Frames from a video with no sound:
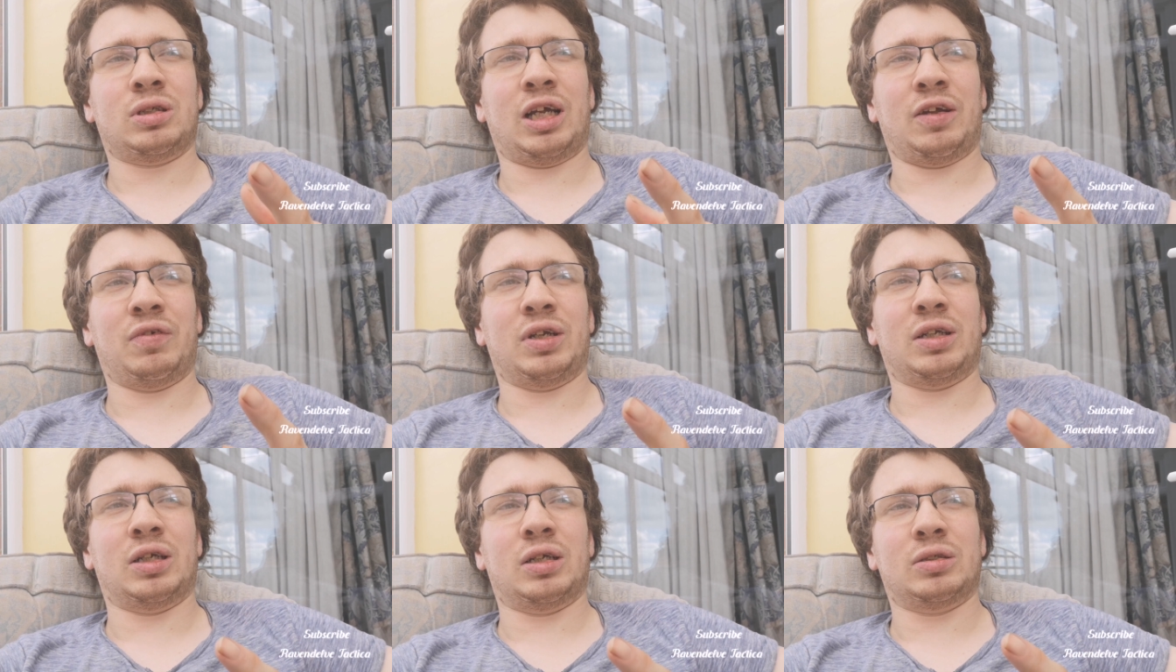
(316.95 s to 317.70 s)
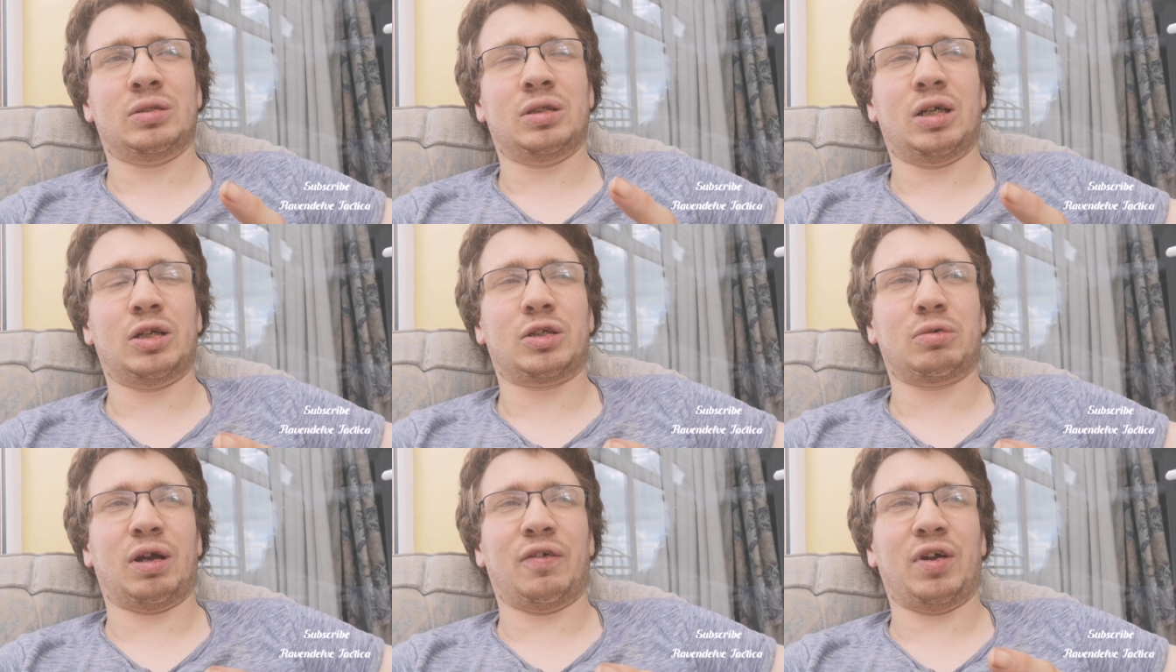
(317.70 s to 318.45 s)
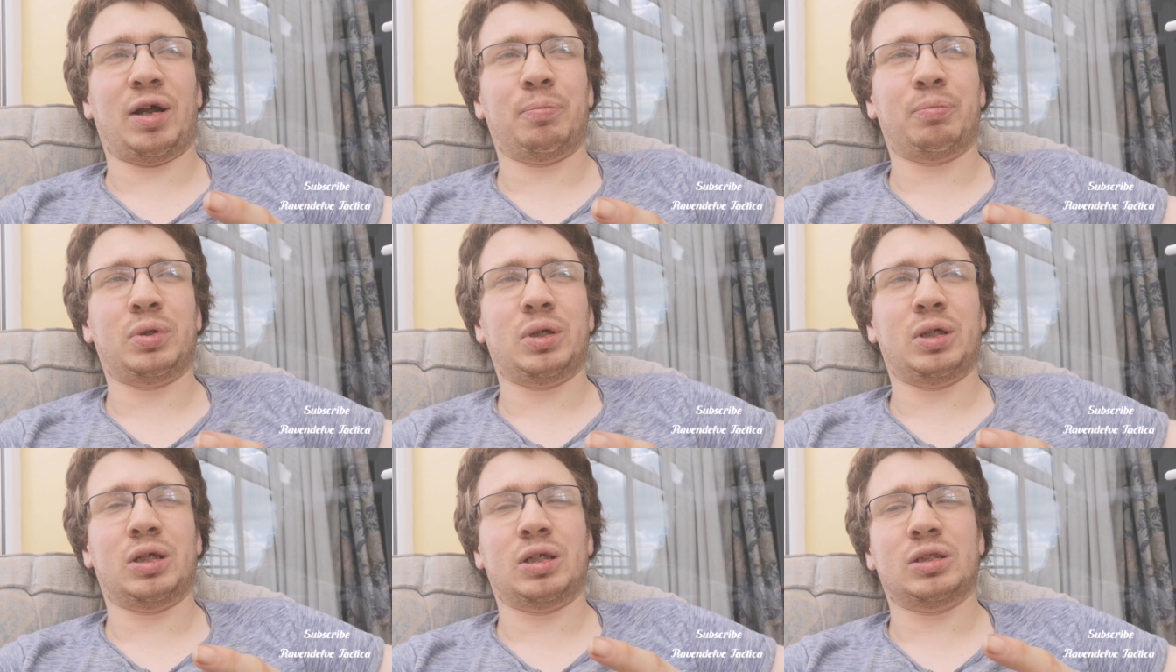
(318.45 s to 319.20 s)
having a grav amp
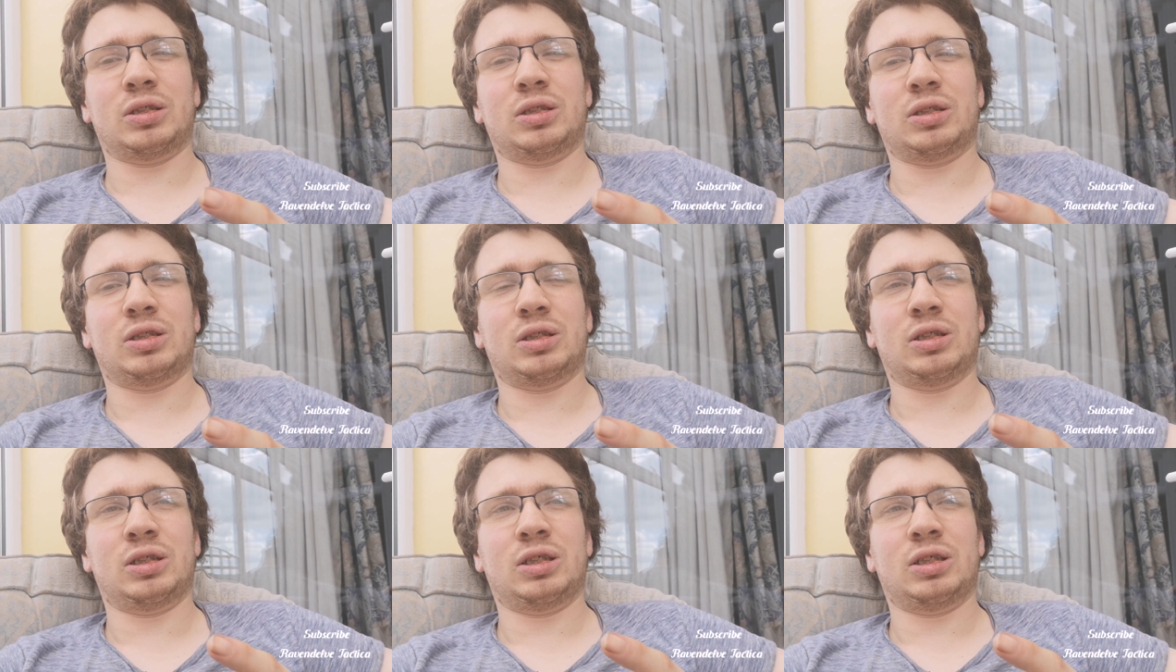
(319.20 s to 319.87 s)
and